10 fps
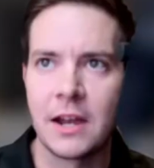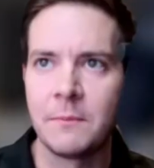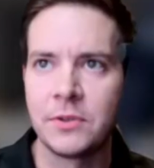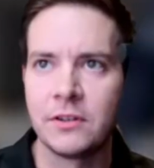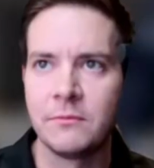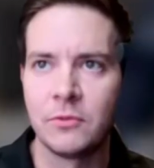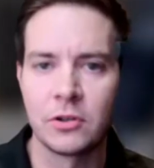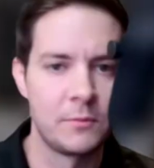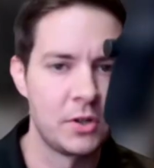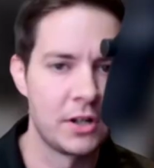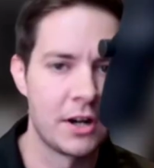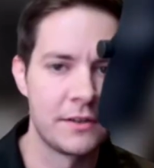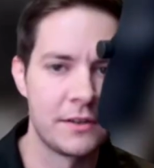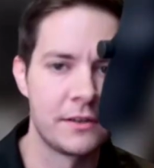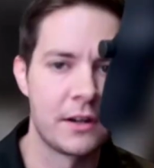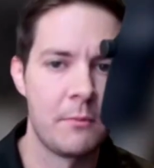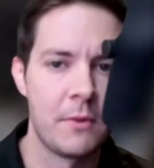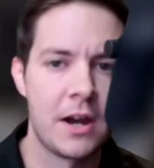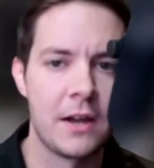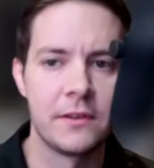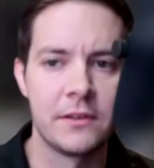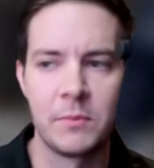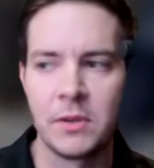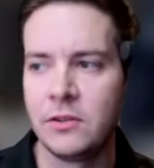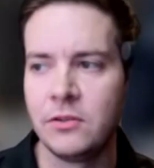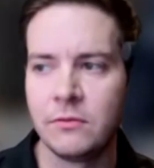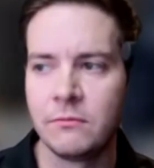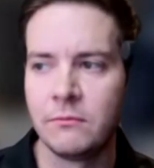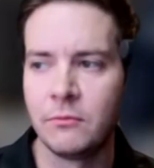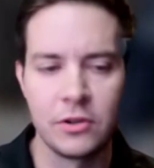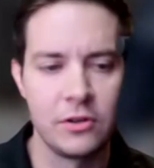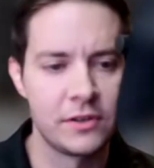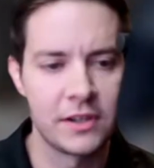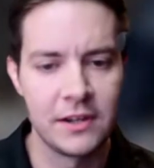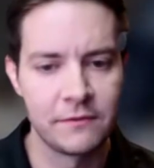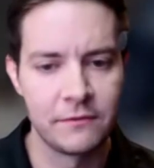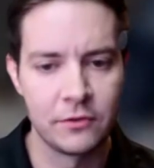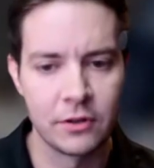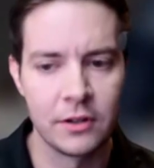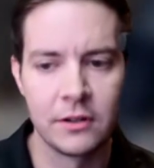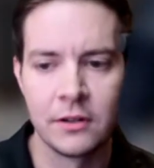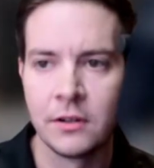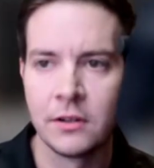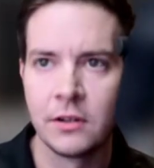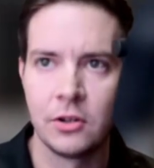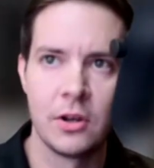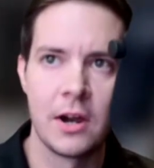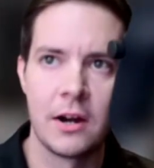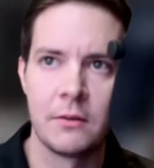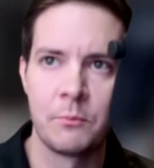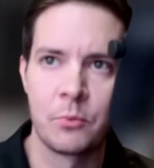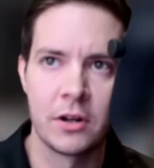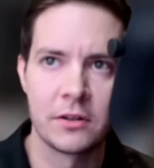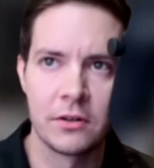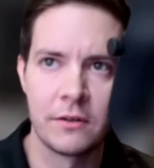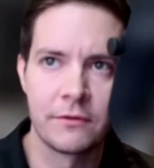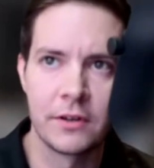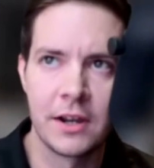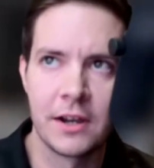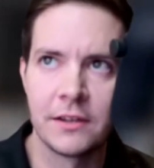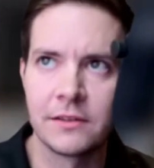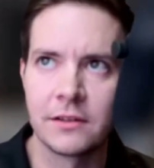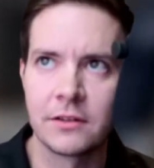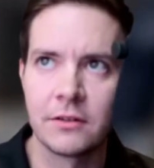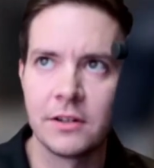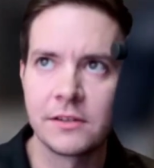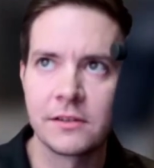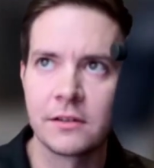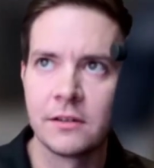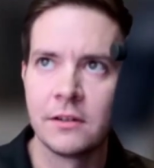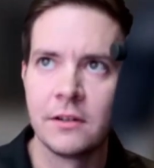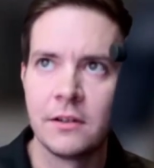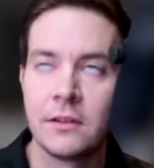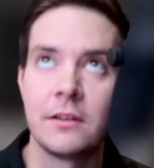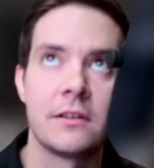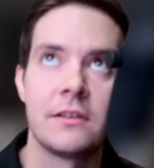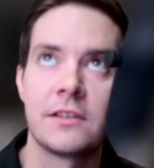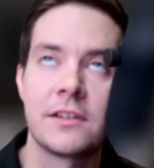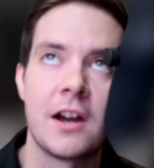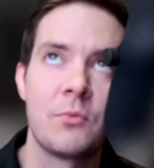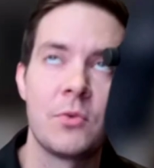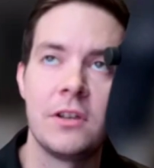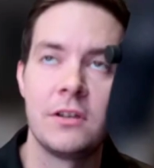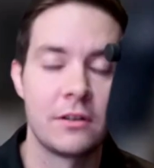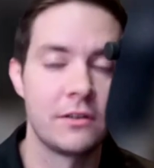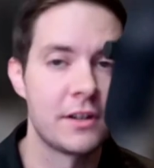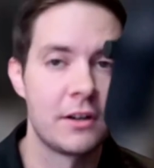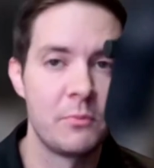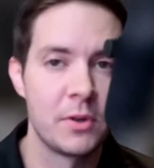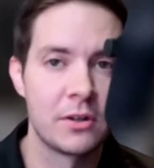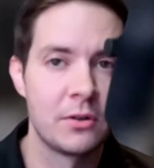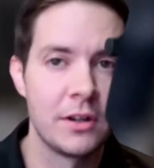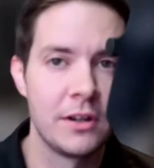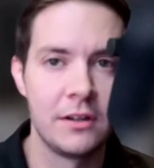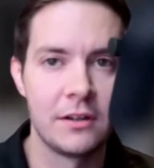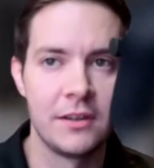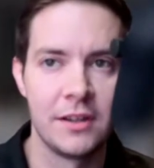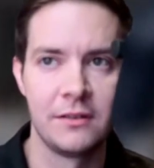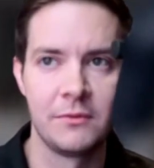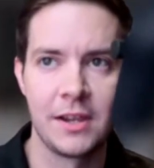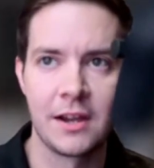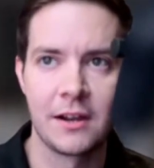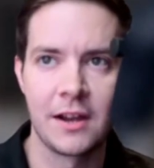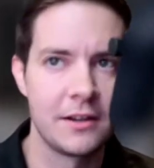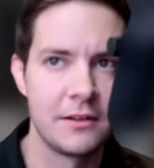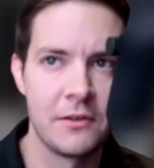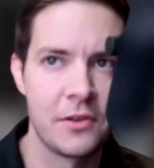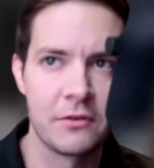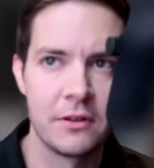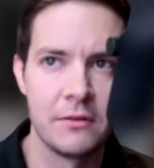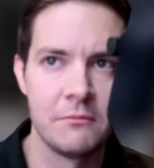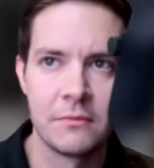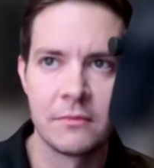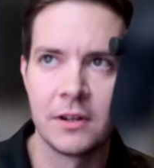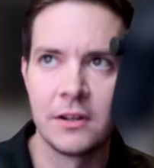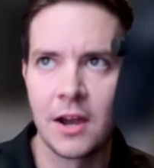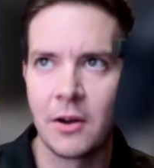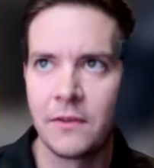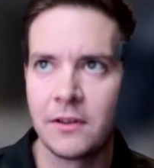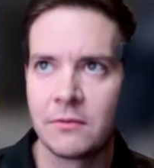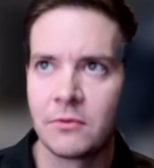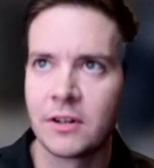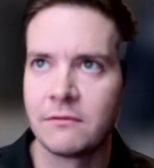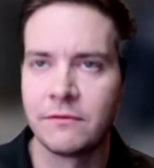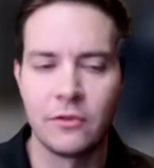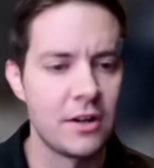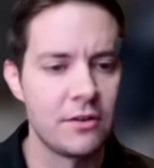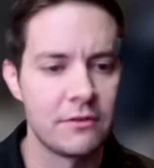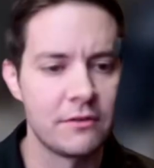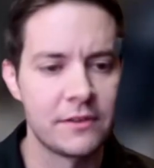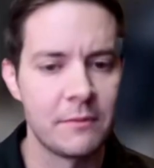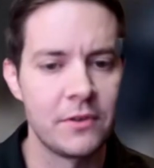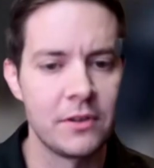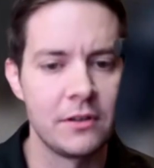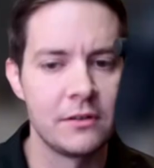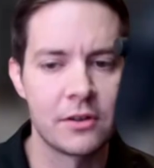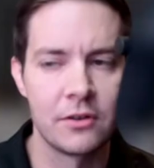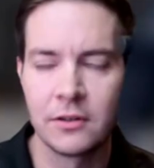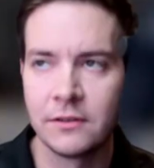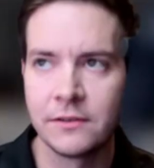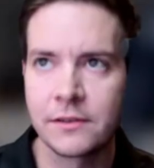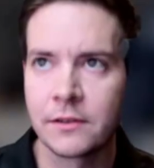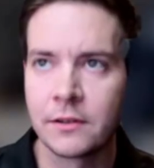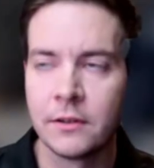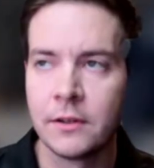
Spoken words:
adapted, more cryptocurrencies come out, there's been more use case for it. our product offering has increased. I think in the start we only started with Bitcoin, and then we added Ethereum, and now I think we're at 400 and something tokens.